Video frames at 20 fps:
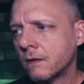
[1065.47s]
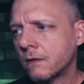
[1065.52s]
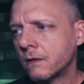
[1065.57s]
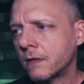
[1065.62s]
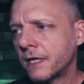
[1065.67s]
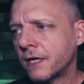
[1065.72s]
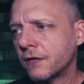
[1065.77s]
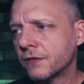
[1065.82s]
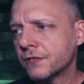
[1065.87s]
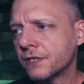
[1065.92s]

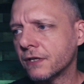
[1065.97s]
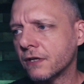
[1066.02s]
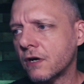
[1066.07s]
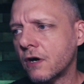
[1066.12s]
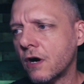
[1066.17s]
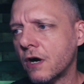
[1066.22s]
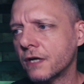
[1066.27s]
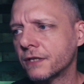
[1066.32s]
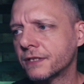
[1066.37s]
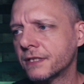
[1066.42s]
Here's the
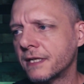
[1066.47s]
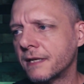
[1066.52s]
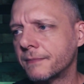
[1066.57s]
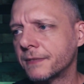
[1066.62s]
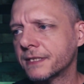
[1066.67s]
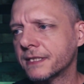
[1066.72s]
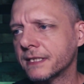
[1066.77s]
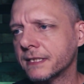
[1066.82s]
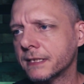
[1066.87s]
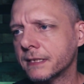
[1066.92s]
cards,
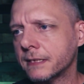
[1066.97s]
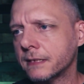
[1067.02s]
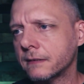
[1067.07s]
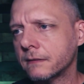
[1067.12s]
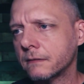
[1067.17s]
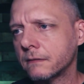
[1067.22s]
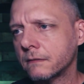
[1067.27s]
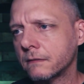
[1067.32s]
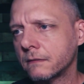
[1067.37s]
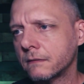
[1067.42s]
Nemesis
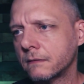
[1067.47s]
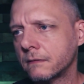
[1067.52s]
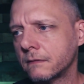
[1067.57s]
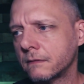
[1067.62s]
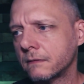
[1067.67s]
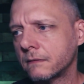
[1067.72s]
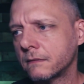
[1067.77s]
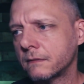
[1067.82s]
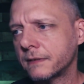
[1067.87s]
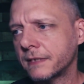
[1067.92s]

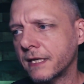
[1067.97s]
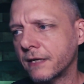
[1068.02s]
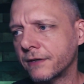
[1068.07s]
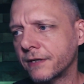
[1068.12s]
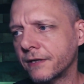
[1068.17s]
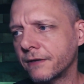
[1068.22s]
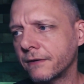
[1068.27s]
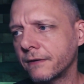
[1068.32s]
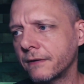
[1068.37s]
down here.